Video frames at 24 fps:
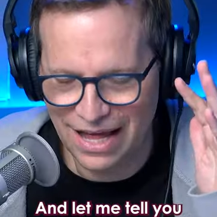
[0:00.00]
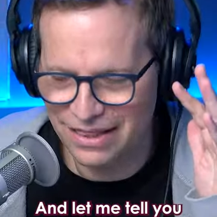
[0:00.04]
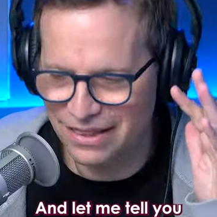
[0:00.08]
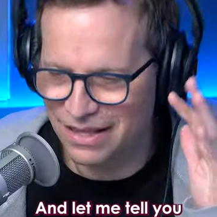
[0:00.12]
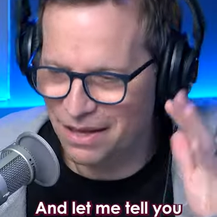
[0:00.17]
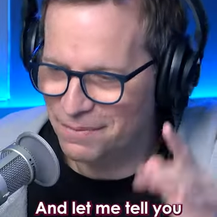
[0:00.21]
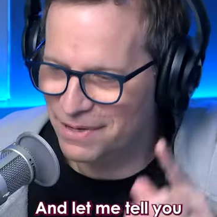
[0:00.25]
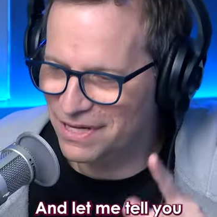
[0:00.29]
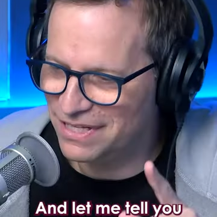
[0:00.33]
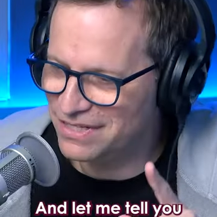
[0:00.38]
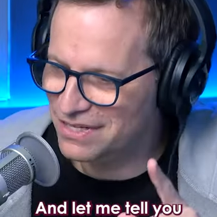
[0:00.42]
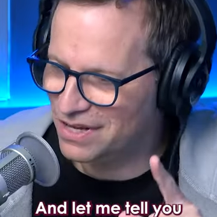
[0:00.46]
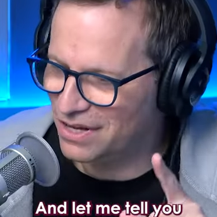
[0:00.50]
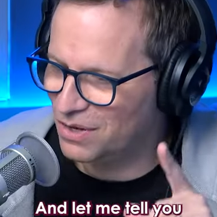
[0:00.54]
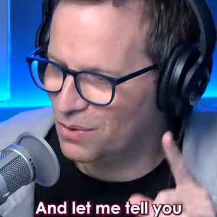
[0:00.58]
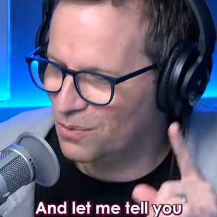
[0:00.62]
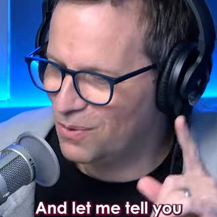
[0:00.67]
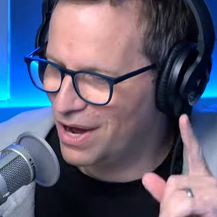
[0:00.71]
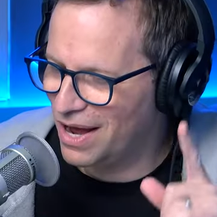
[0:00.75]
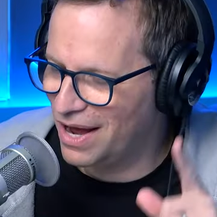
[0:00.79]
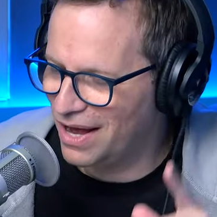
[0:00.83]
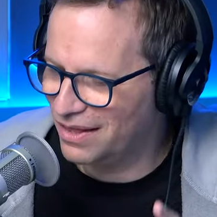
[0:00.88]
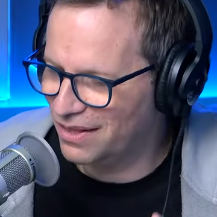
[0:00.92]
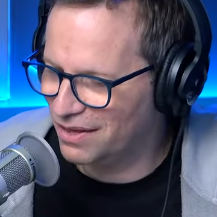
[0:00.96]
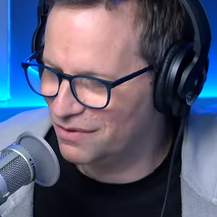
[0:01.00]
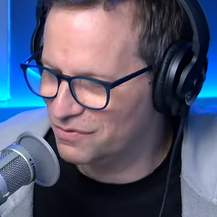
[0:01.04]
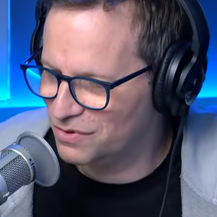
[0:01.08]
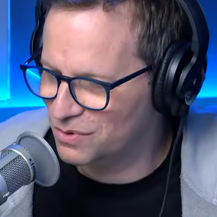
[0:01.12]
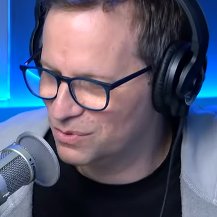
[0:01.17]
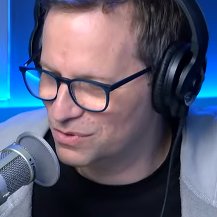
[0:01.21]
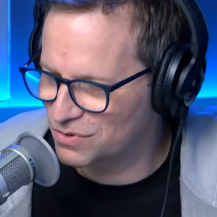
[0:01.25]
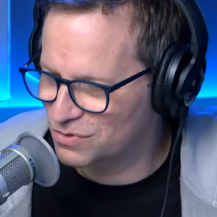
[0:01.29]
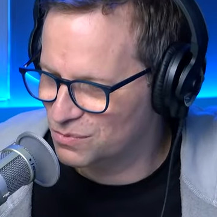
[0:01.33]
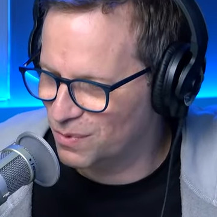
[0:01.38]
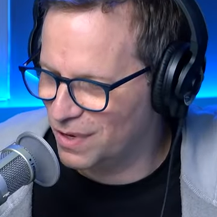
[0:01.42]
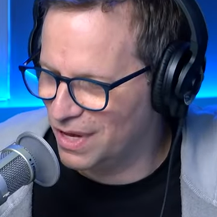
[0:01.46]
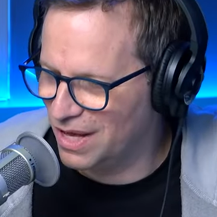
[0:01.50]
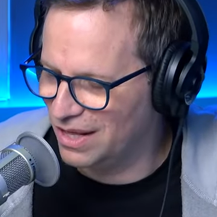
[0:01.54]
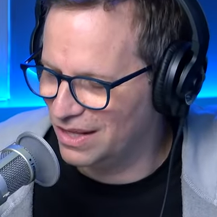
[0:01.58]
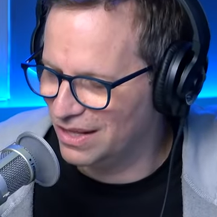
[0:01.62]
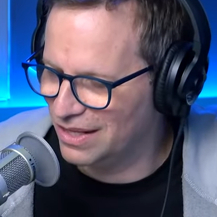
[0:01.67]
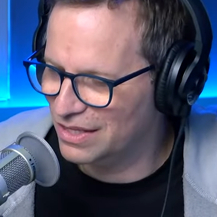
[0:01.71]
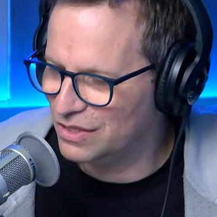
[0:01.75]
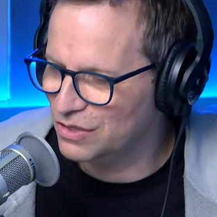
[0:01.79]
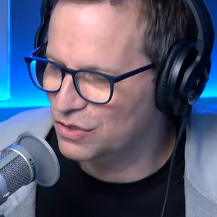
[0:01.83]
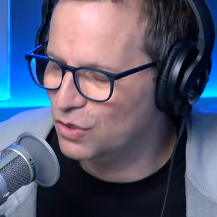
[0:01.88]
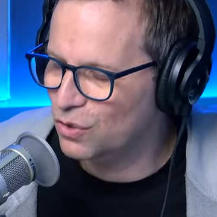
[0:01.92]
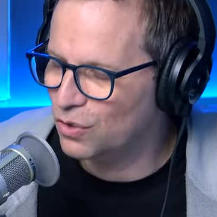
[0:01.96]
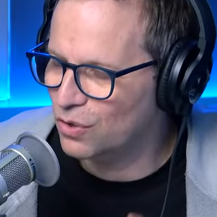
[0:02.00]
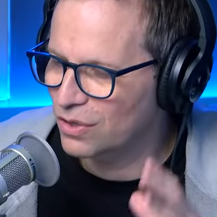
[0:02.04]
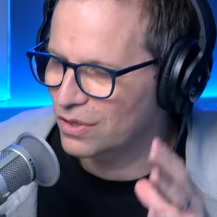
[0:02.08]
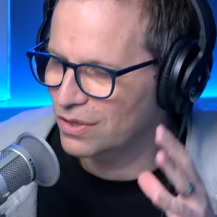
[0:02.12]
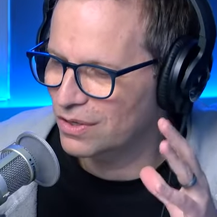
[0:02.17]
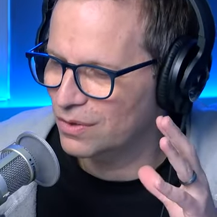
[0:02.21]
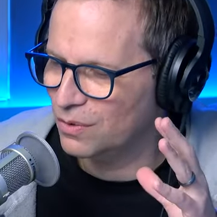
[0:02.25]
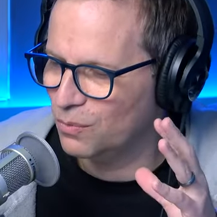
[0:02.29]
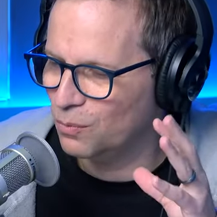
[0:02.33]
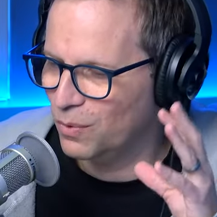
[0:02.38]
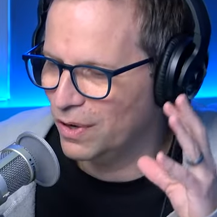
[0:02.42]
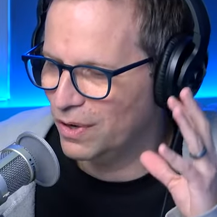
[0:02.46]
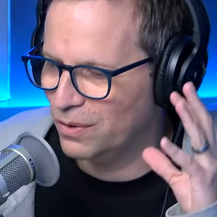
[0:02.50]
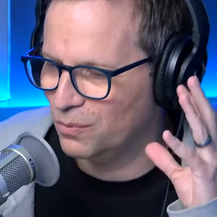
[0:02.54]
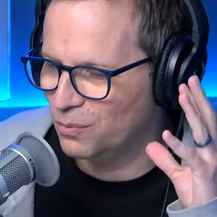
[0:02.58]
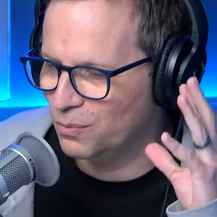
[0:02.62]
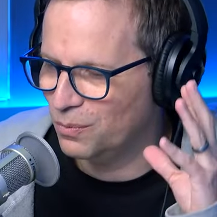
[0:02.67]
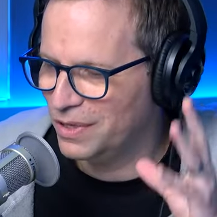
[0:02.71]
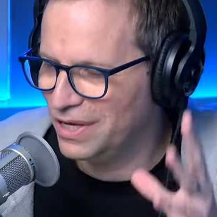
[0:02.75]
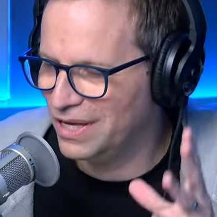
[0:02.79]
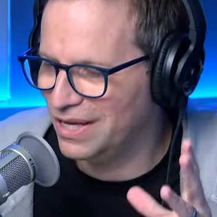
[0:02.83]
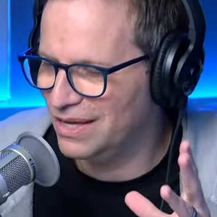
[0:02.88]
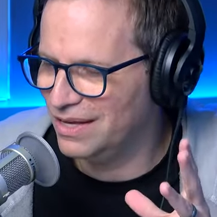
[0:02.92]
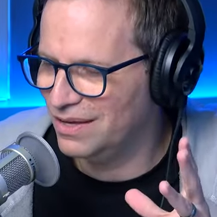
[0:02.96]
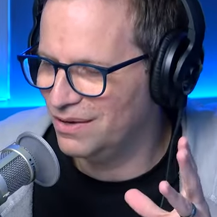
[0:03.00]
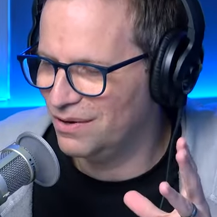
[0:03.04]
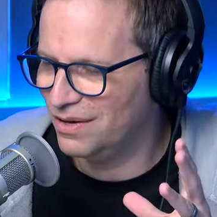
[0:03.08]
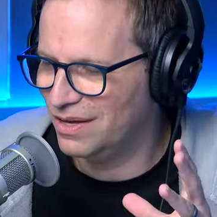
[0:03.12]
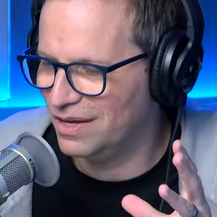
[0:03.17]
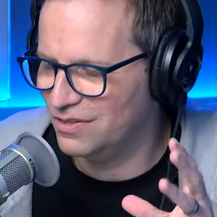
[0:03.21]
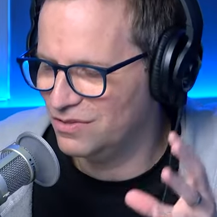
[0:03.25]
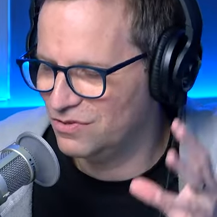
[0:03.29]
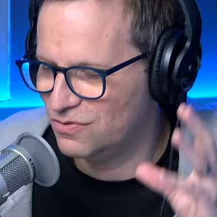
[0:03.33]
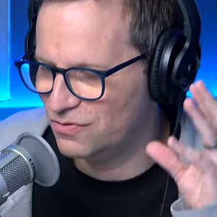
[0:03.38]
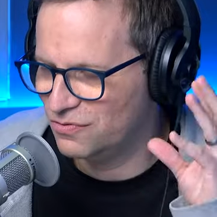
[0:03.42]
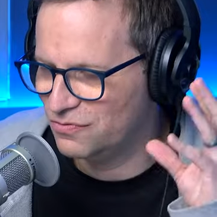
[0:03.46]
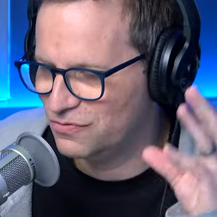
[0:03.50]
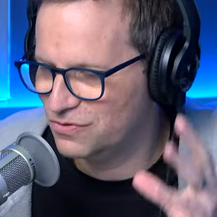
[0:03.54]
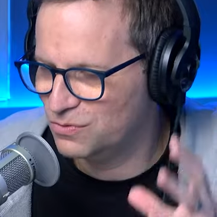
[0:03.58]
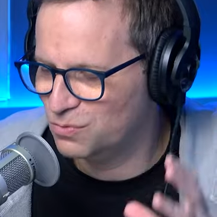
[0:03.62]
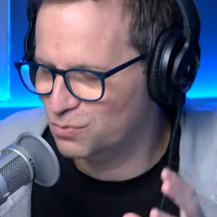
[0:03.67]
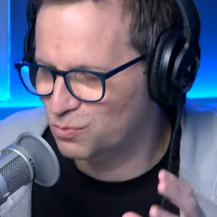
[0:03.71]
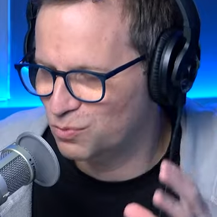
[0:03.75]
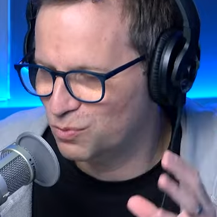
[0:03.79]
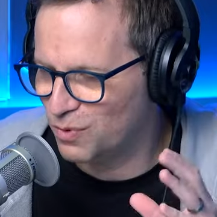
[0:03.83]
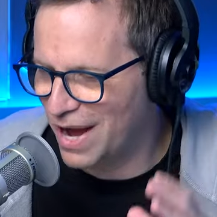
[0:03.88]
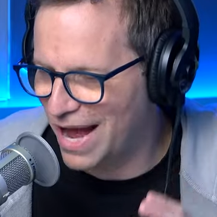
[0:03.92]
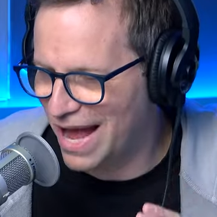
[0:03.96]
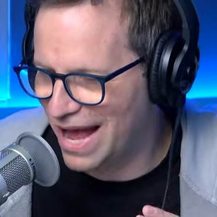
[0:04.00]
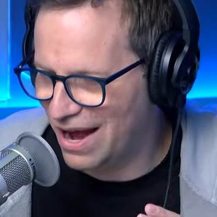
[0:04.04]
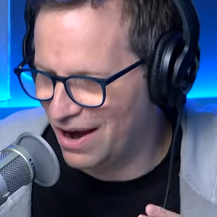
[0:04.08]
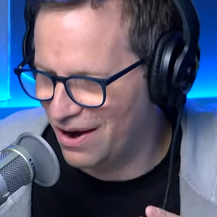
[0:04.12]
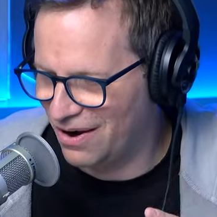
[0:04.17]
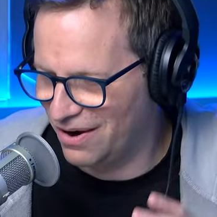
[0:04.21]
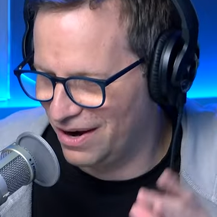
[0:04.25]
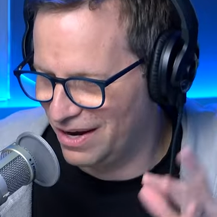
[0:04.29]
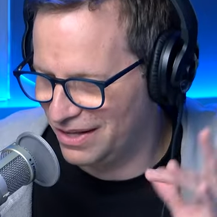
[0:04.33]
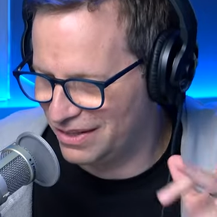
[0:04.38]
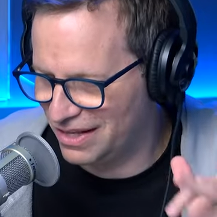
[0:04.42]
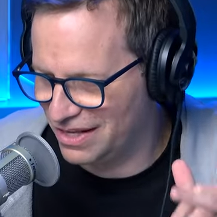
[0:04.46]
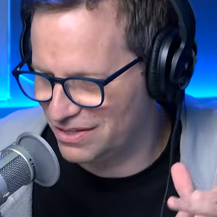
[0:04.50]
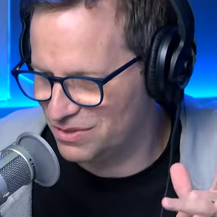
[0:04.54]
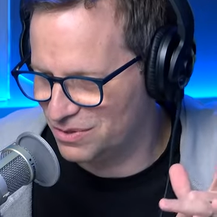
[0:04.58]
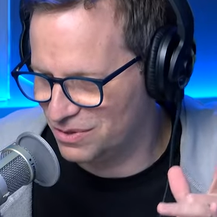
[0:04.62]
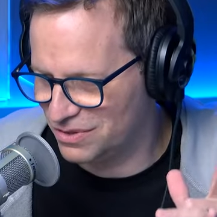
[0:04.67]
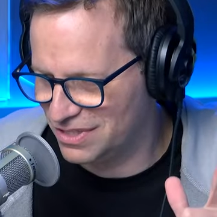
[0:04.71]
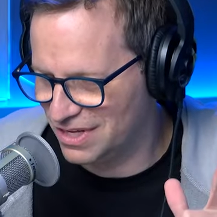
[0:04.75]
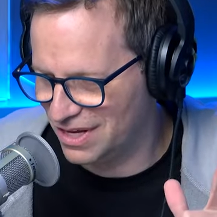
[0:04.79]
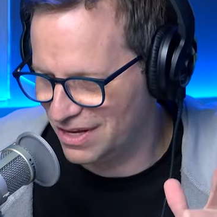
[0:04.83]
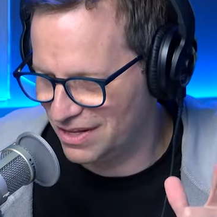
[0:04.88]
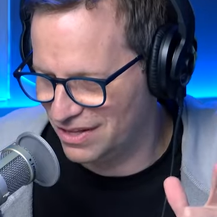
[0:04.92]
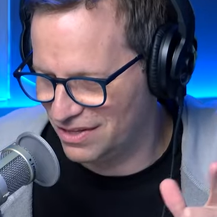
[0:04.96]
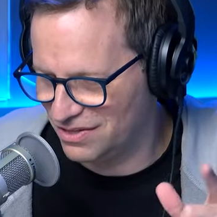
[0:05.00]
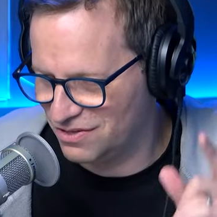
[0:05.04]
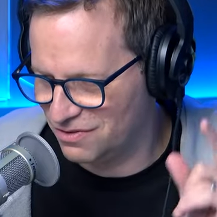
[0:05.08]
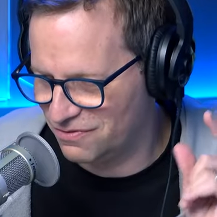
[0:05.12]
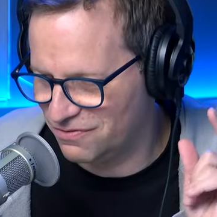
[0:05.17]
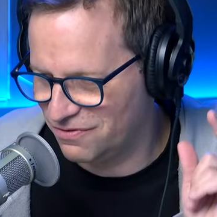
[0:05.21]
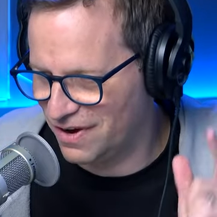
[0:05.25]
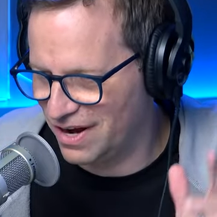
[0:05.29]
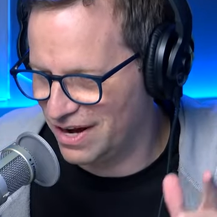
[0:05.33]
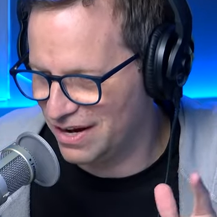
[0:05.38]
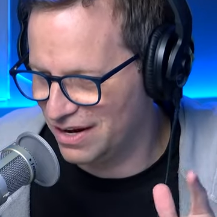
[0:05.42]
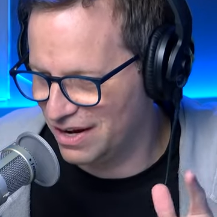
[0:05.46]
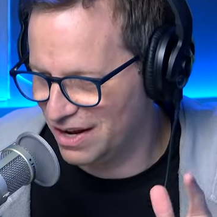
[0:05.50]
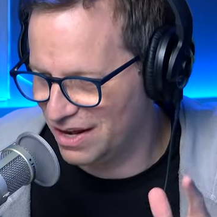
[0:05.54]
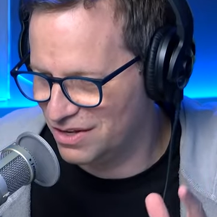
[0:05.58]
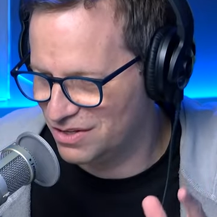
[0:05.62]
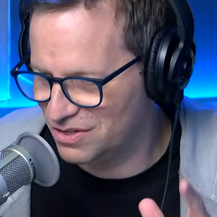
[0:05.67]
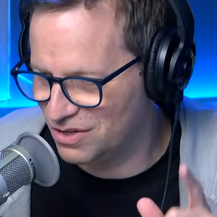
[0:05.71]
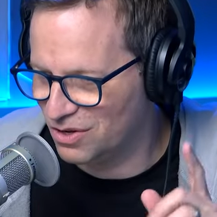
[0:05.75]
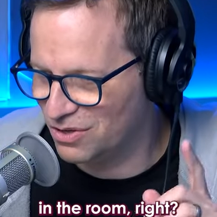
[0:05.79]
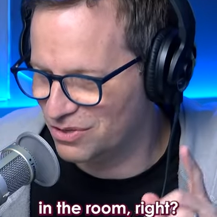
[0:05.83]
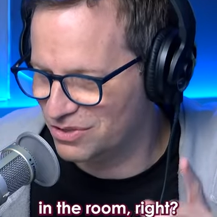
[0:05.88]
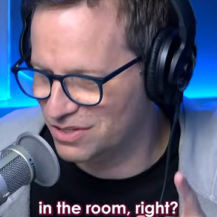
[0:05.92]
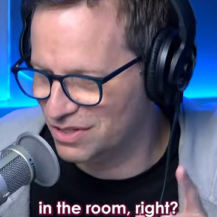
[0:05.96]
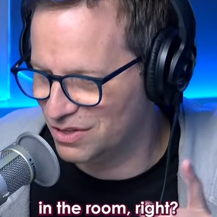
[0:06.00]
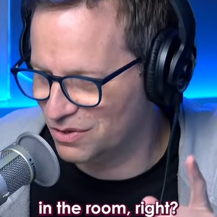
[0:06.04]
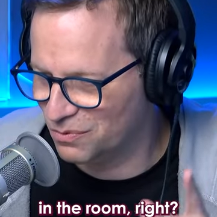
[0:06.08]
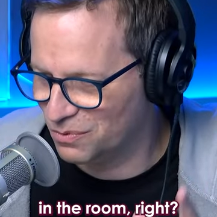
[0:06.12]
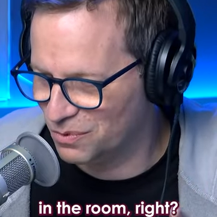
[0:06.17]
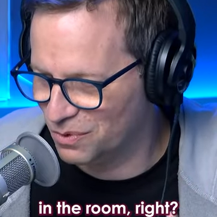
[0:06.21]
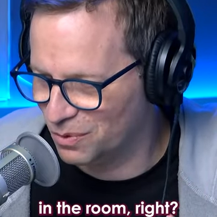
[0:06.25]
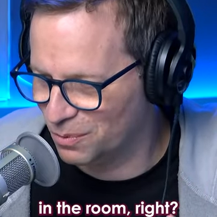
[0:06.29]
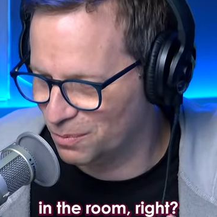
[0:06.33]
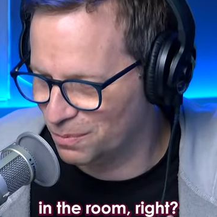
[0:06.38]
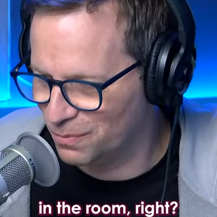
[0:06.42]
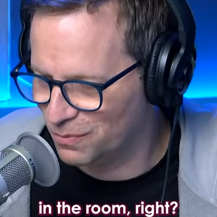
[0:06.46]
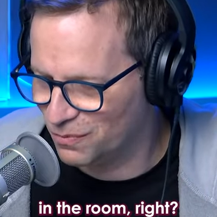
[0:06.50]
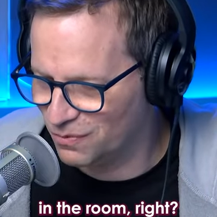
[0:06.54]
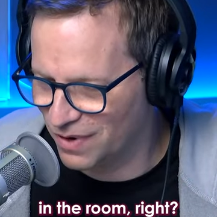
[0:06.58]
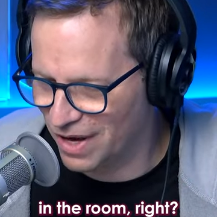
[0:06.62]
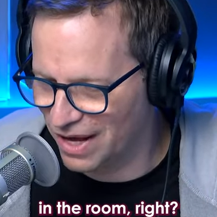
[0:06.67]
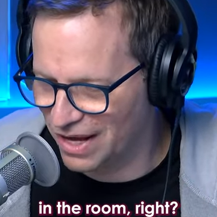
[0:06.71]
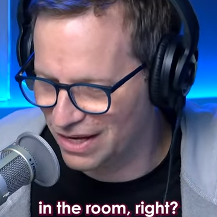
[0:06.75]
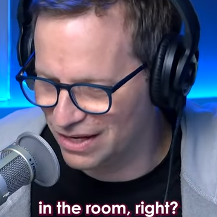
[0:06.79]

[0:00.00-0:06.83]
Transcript: let me tell you why I love you as well. You're when we it's rare, and Leslie will tell you this, to find adults in the room, right?